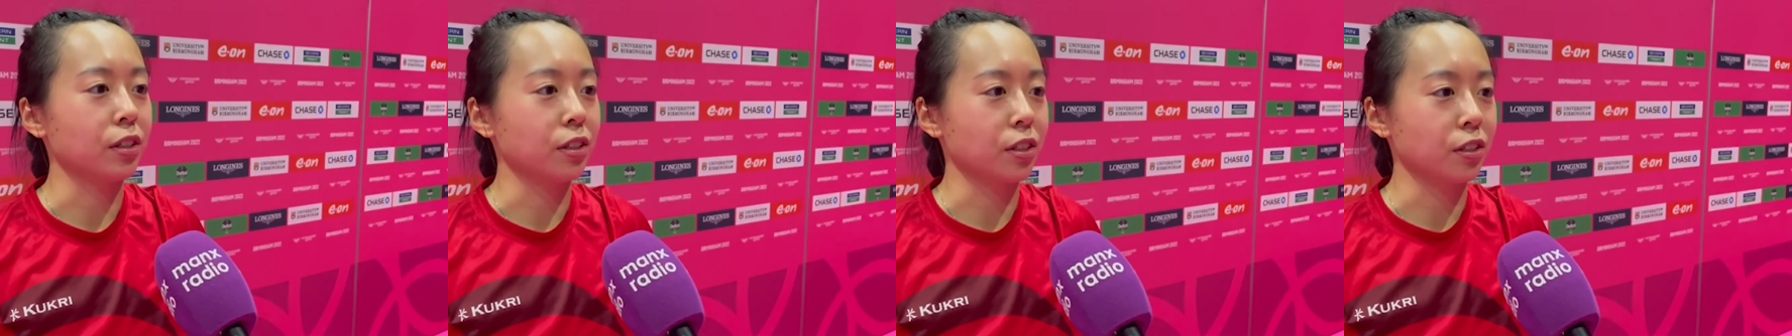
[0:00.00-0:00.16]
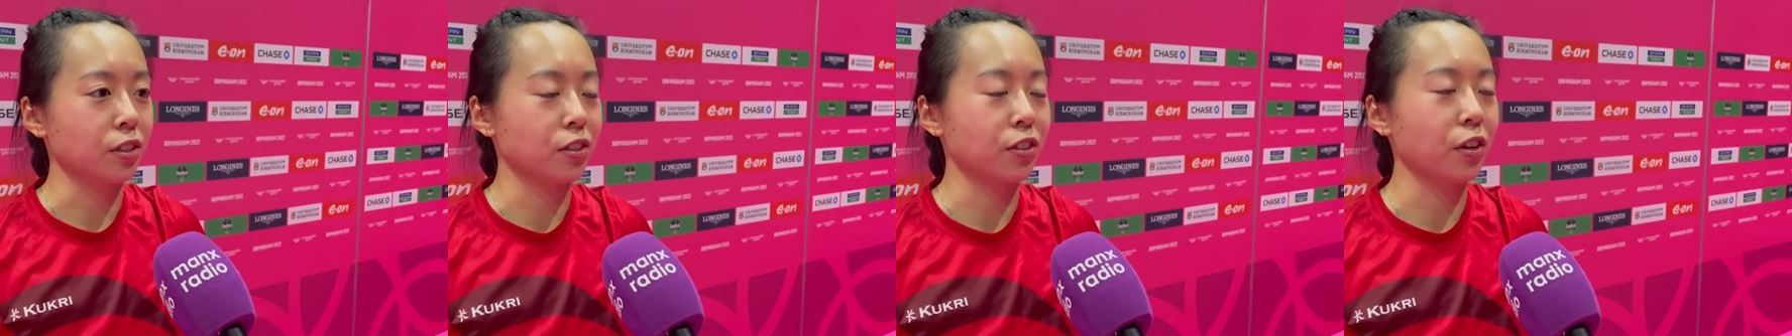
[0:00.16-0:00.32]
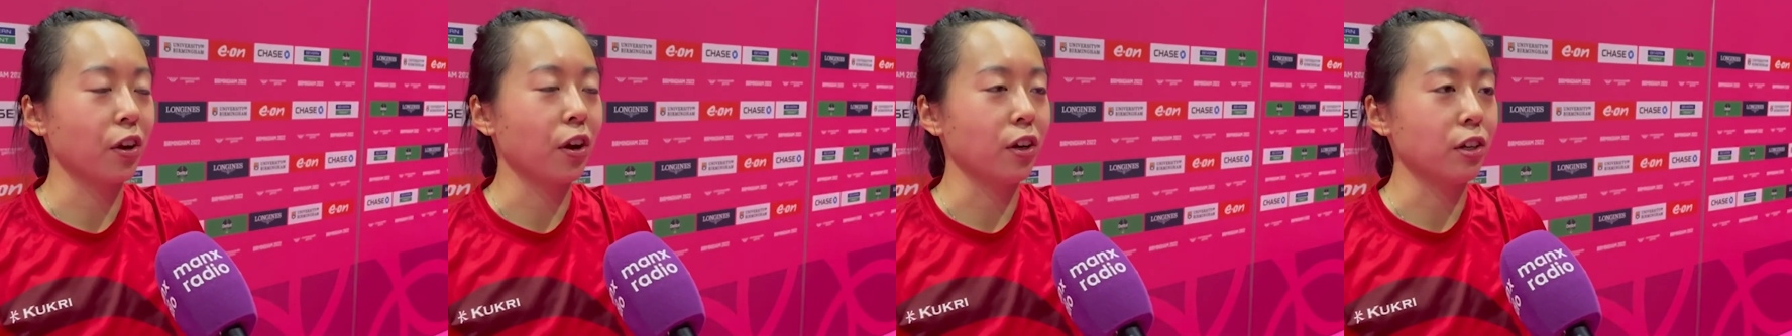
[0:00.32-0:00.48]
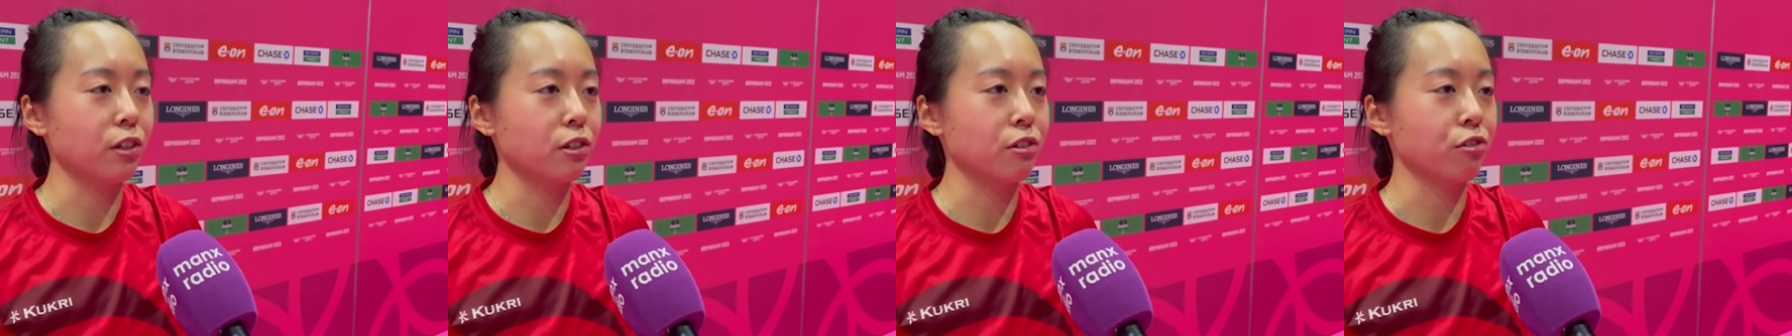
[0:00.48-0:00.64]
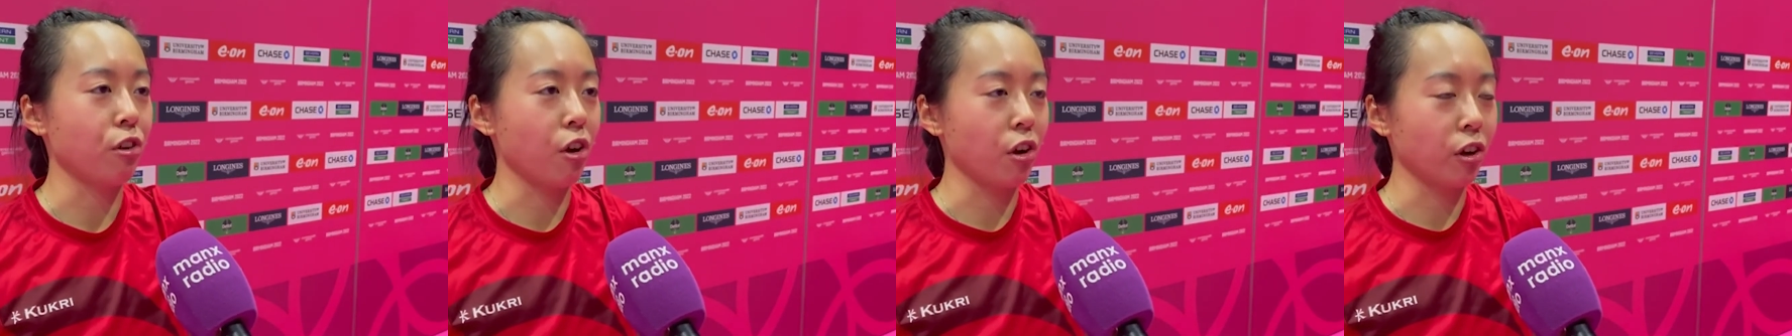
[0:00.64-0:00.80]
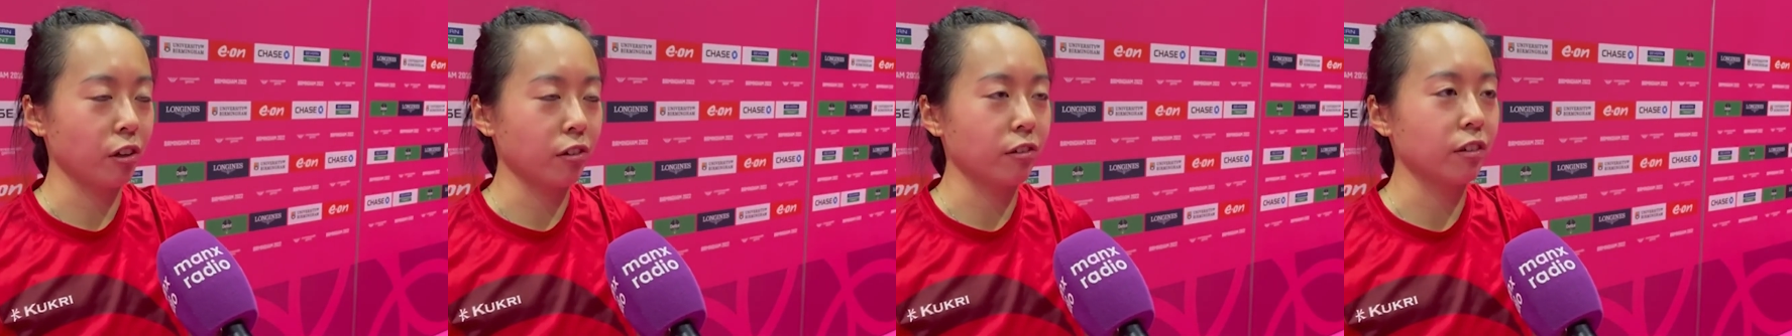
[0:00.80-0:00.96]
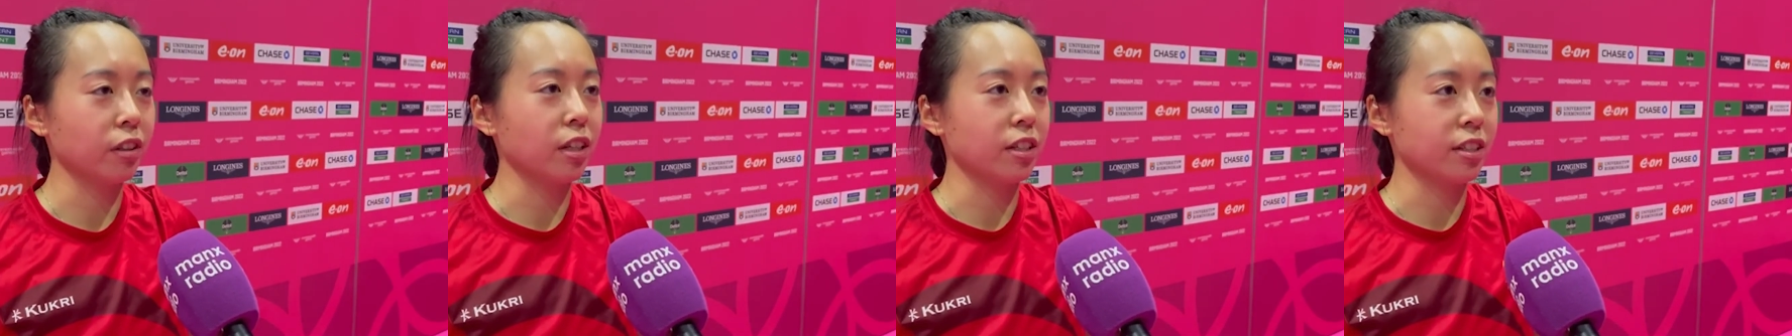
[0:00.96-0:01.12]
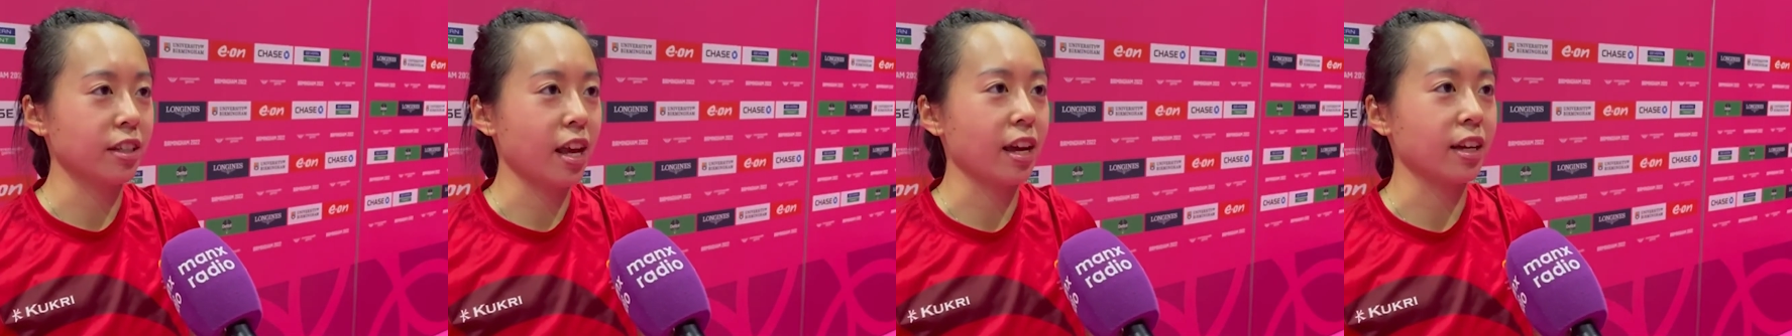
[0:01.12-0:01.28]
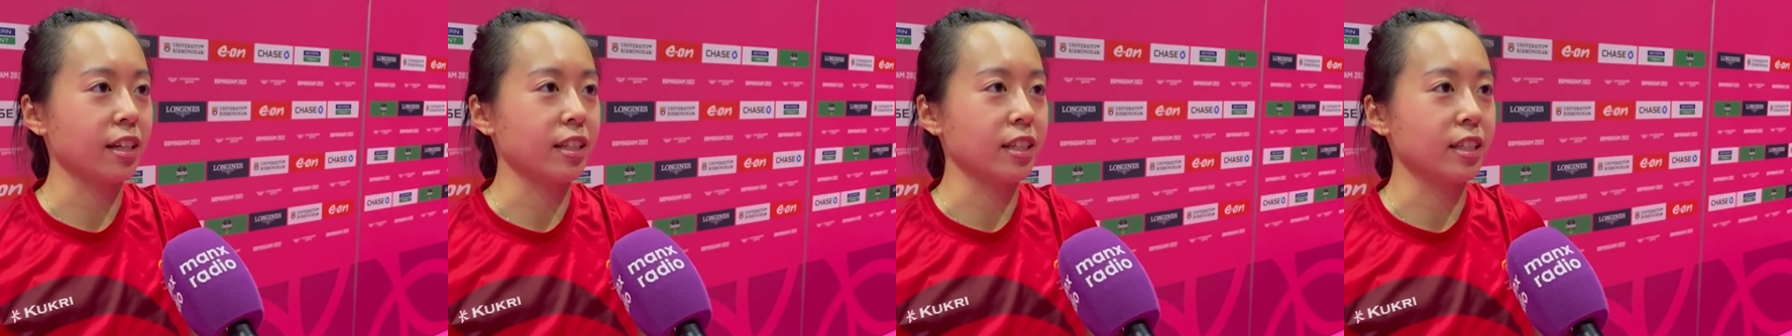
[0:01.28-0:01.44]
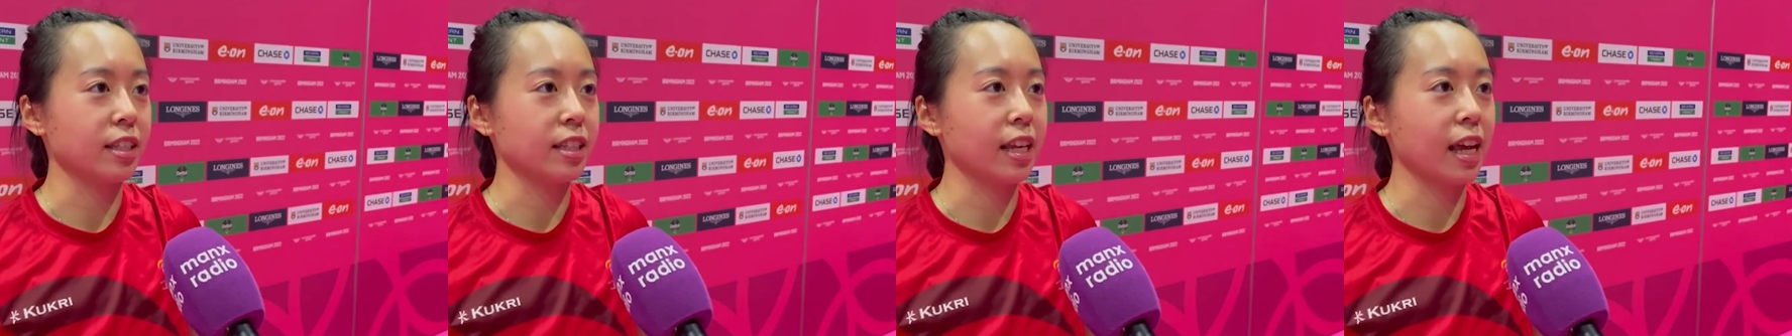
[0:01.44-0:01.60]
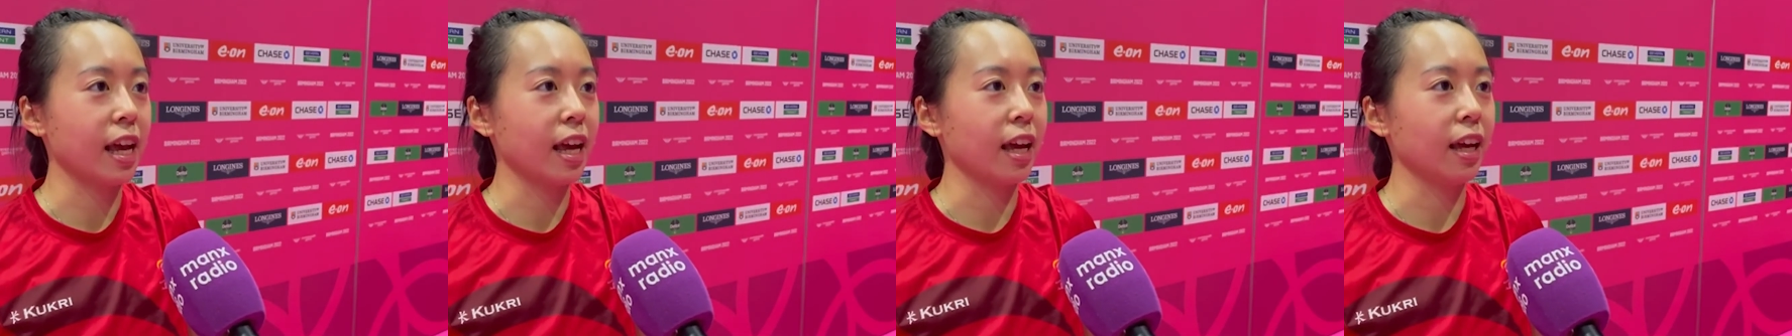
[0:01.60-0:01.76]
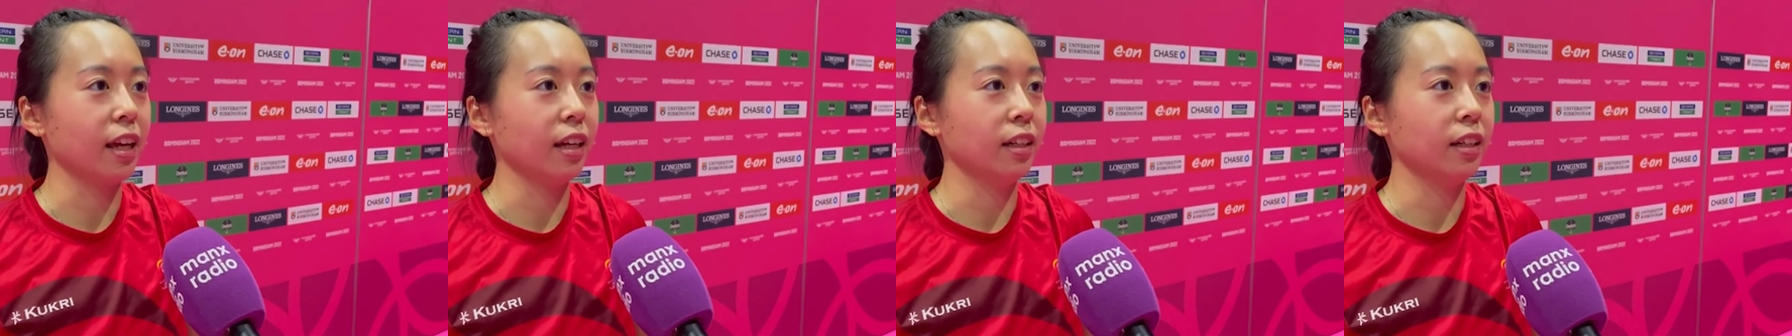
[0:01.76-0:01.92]
to start stronger in the second
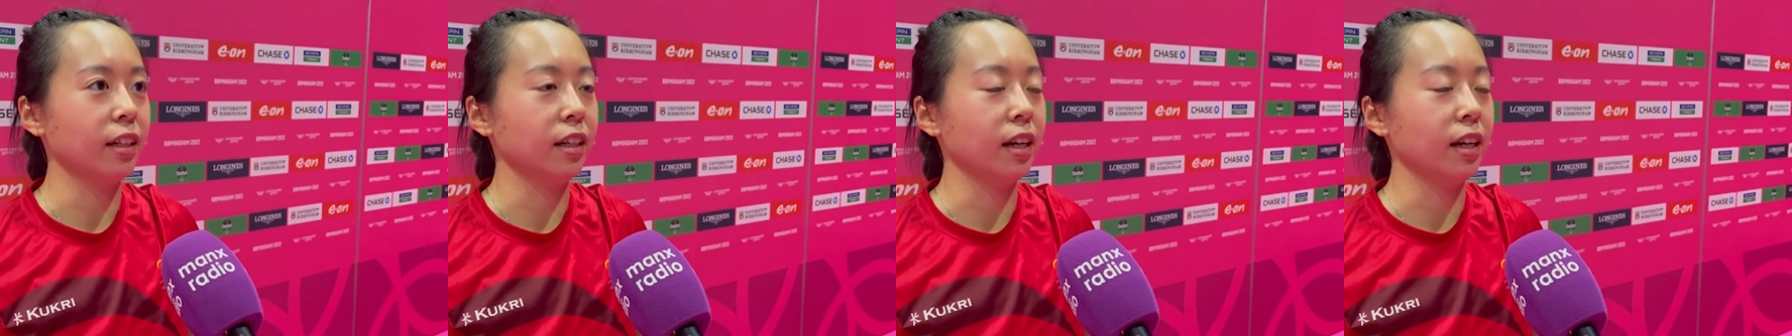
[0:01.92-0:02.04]
set